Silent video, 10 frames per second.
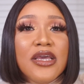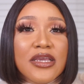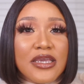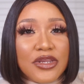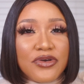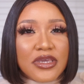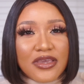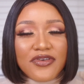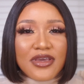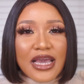give
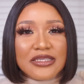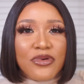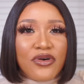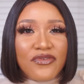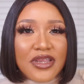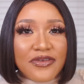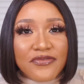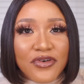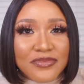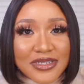you guys more of an
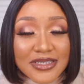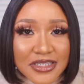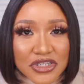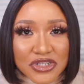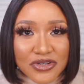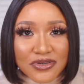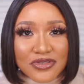informed decision,